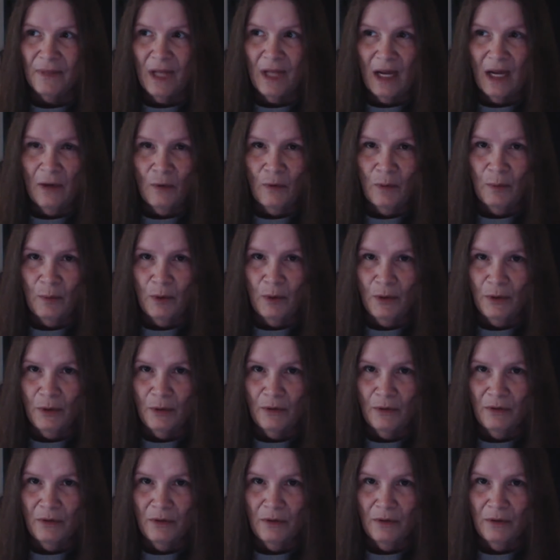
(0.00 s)
how
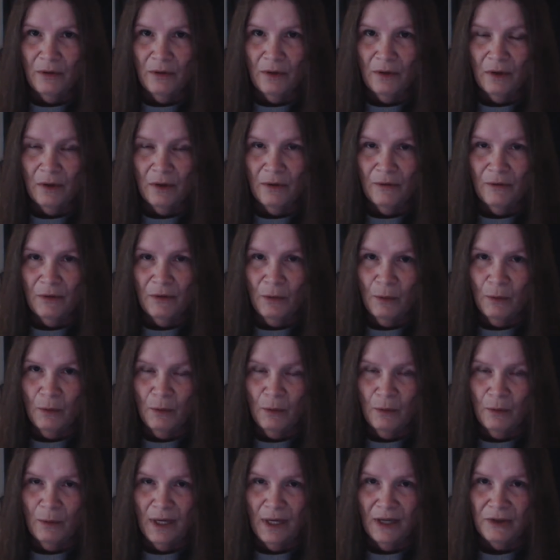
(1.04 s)
important all of you
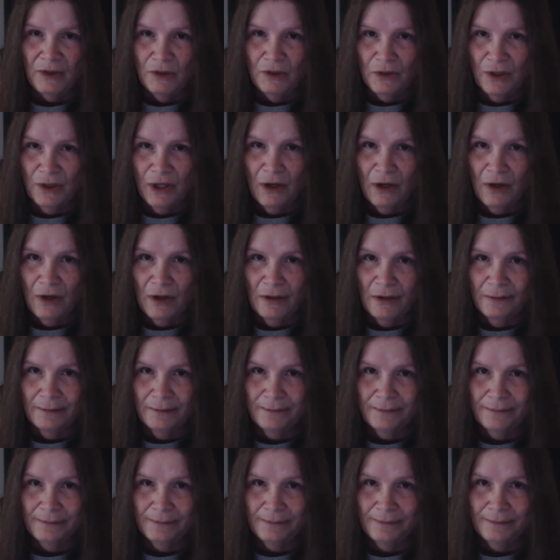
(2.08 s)
actually are.
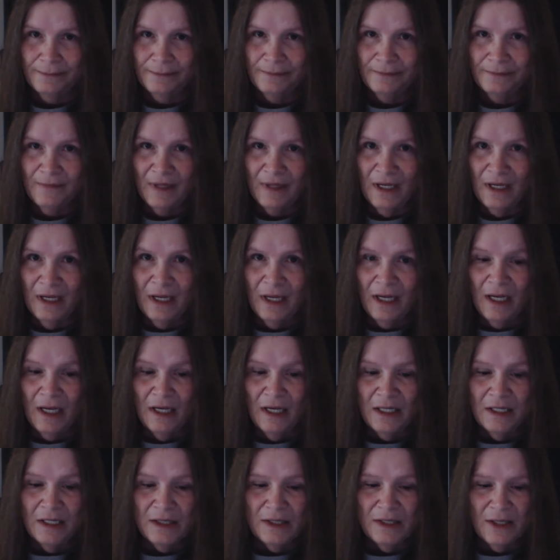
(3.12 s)

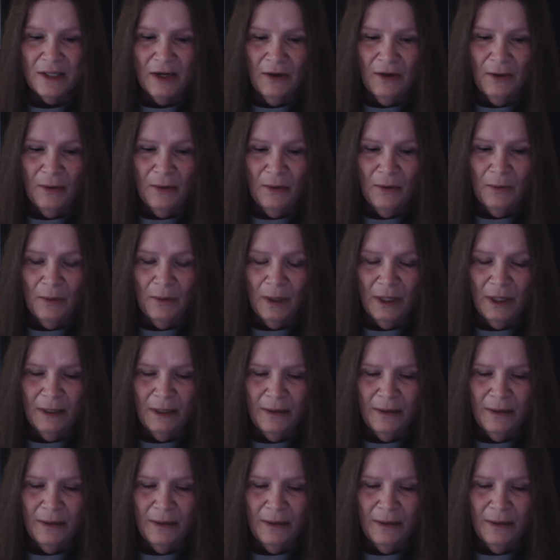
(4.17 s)
So